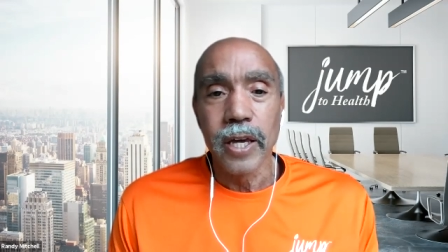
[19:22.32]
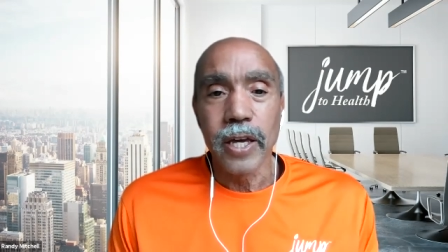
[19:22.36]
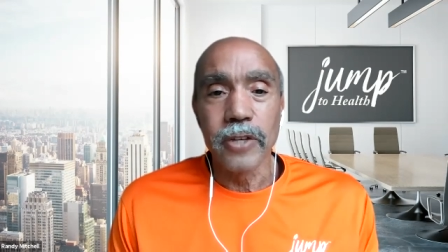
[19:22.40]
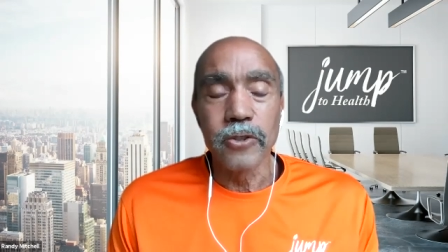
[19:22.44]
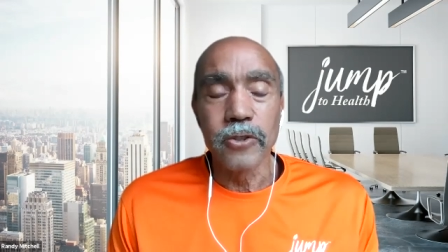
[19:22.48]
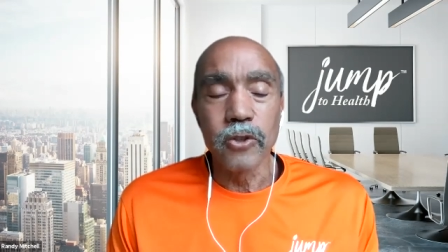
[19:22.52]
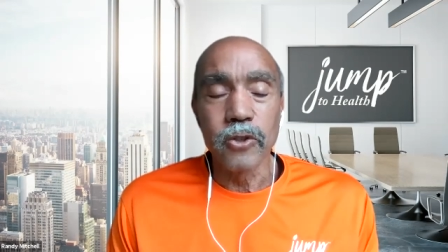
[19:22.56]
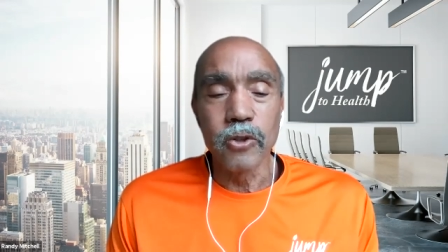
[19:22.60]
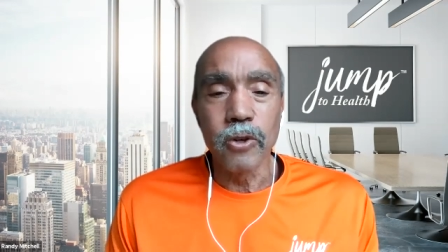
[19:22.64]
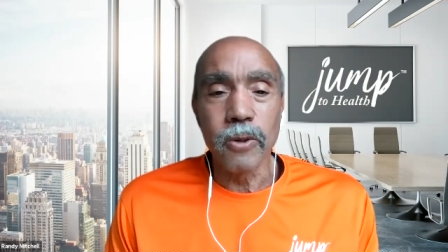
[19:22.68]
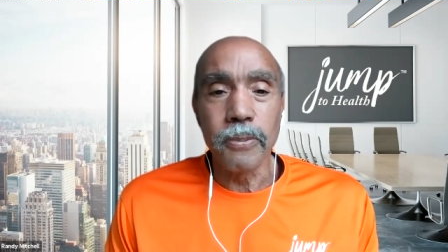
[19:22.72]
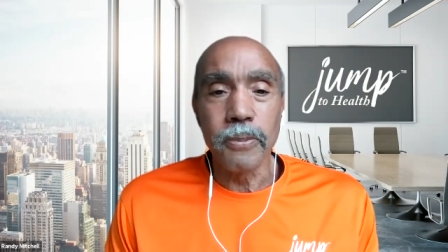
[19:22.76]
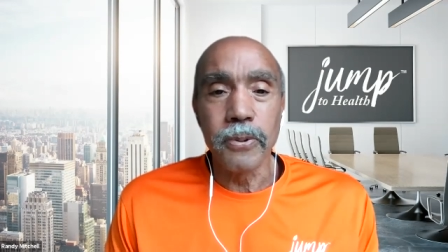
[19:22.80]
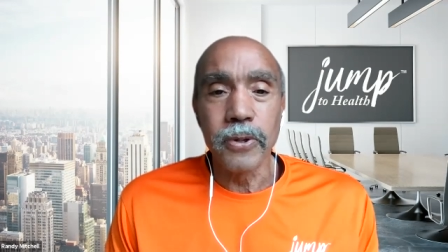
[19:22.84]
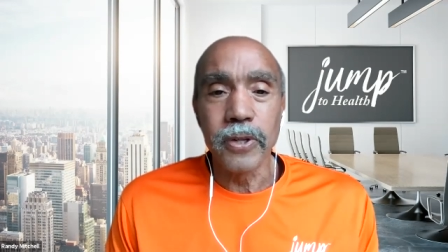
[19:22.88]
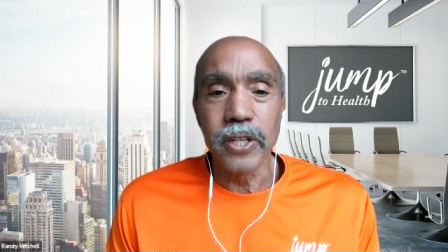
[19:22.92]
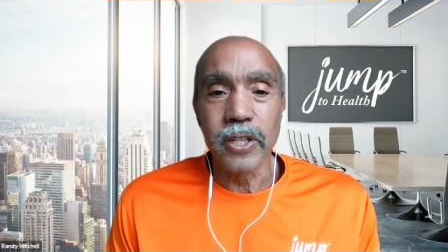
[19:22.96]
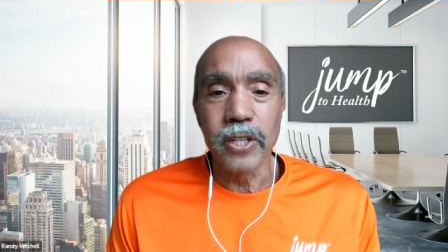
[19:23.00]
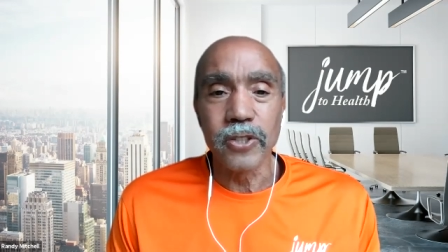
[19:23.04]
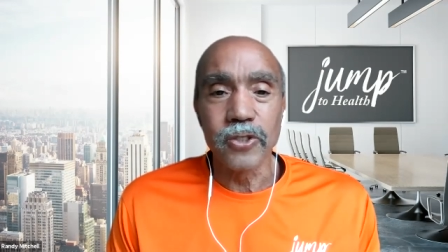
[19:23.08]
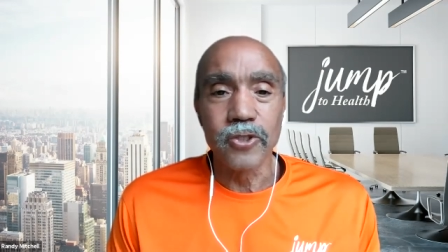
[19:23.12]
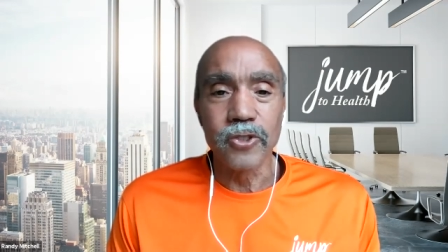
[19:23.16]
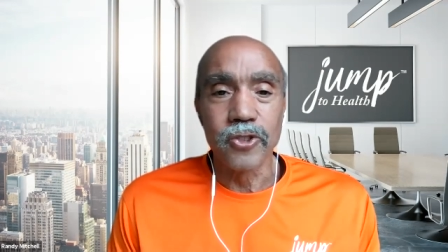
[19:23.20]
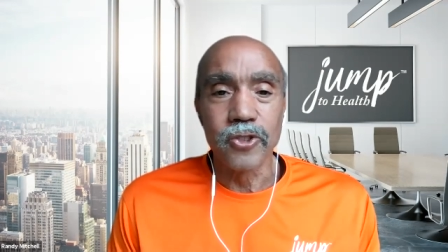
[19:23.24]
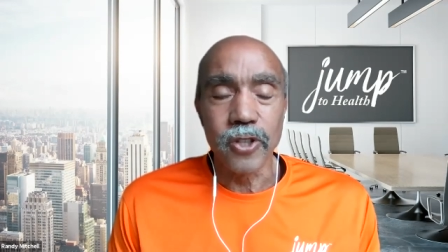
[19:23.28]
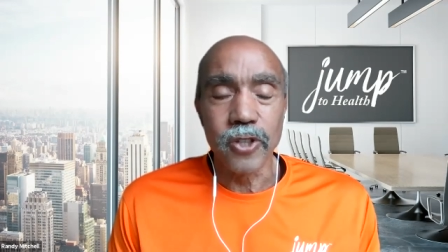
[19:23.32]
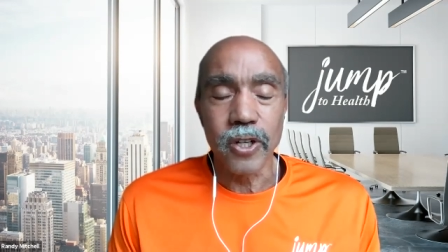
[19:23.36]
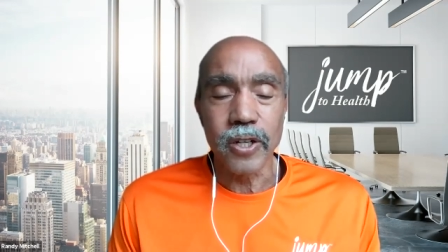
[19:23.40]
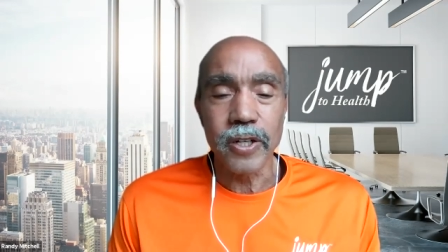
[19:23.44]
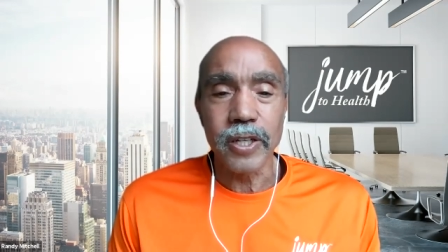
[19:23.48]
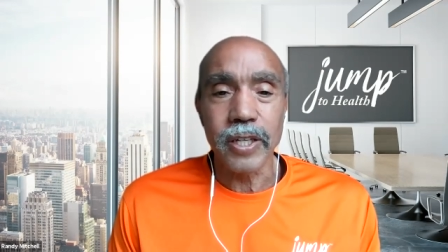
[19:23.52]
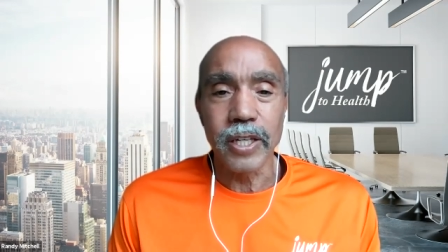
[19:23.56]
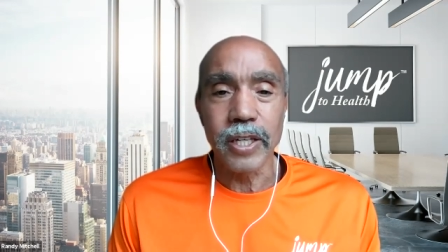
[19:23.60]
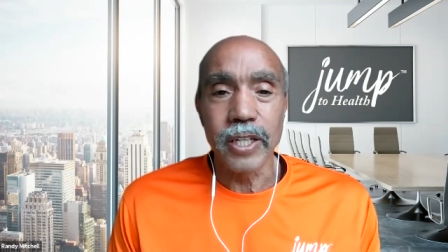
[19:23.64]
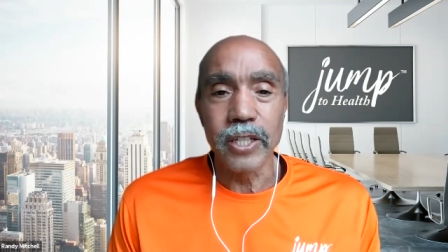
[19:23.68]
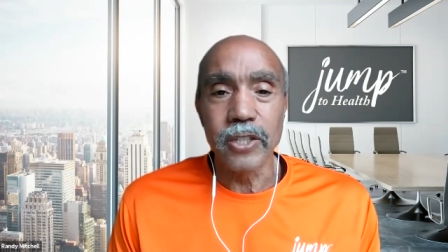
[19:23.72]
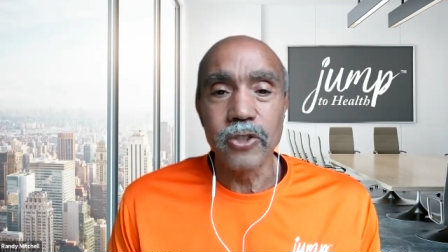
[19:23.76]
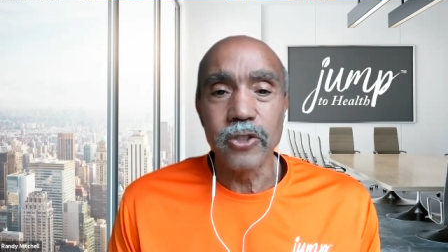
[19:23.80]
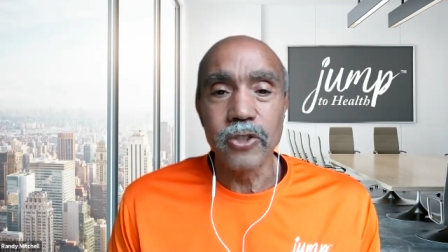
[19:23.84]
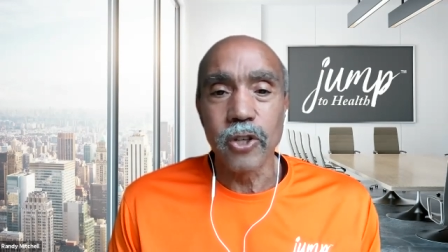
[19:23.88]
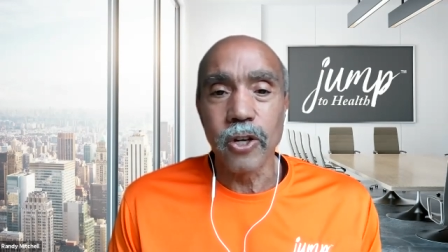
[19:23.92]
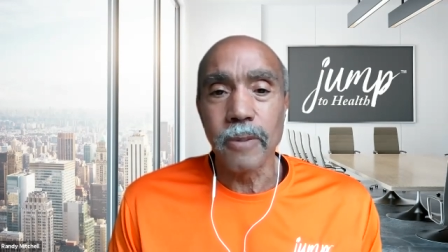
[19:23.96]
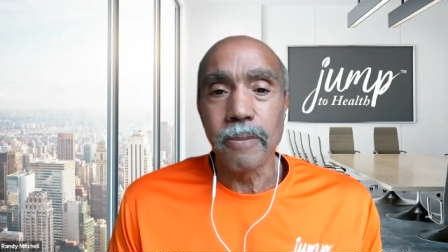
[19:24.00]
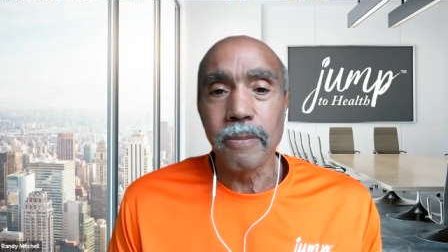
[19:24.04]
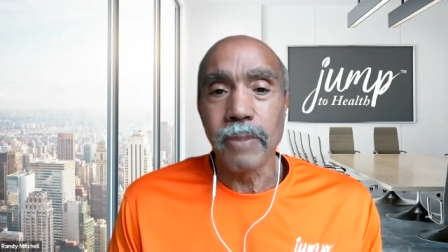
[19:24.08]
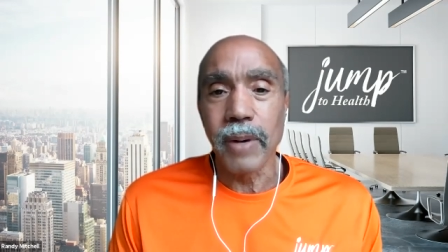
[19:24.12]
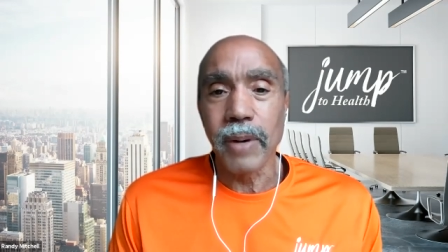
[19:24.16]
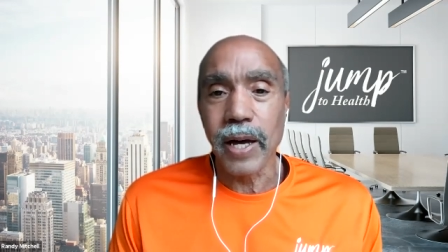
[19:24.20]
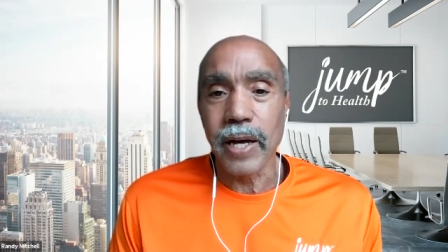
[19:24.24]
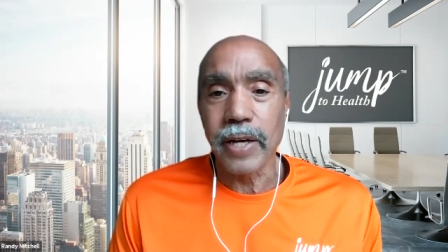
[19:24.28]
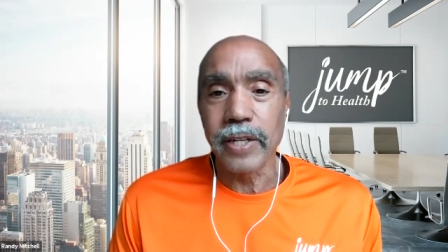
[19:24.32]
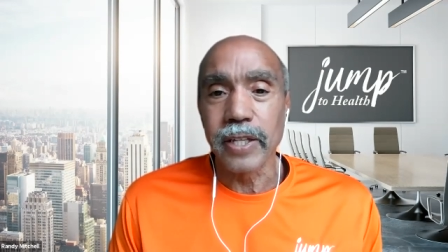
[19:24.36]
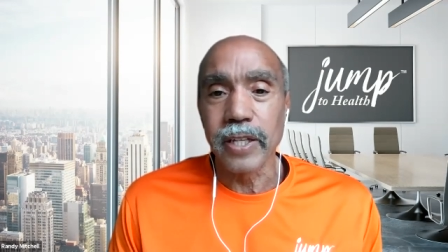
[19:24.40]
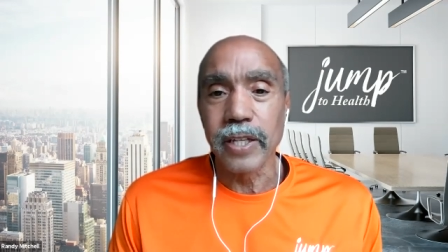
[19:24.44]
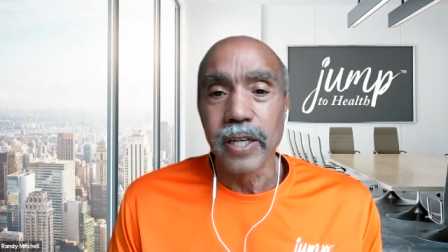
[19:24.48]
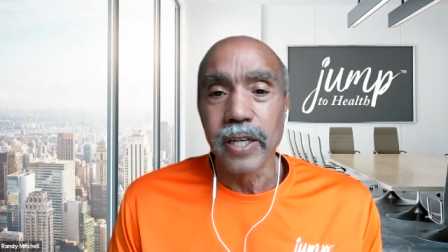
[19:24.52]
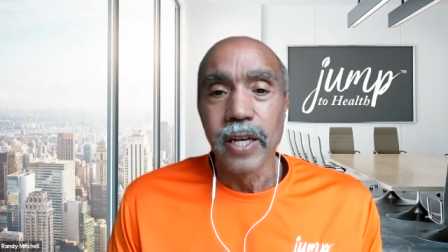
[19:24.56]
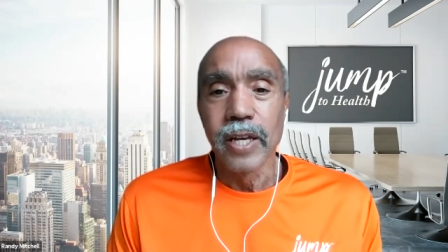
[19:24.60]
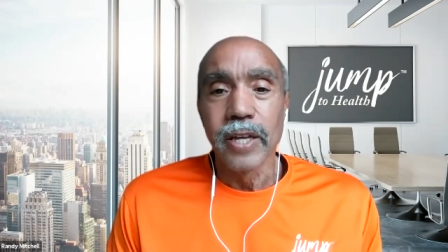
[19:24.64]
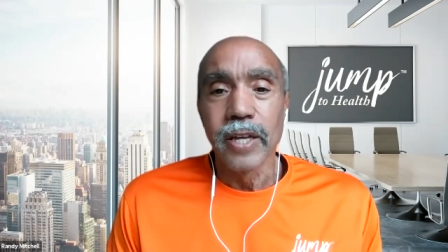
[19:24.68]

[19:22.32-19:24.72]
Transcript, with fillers: and you are putting junk in your body,